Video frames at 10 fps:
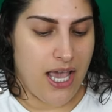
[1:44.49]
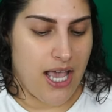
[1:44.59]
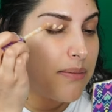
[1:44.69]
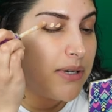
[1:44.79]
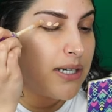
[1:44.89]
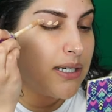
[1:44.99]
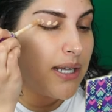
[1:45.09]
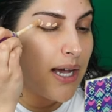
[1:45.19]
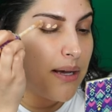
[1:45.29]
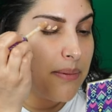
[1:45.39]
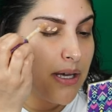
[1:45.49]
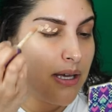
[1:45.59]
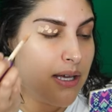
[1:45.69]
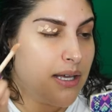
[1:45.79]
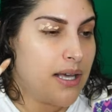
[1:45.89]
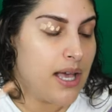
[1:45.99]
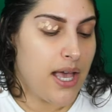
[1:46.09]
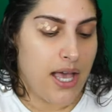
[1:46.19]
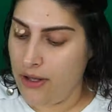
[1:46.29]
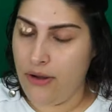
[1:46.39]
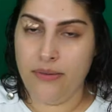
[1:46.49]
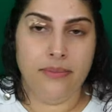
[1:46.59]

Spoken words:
I'm going to dab on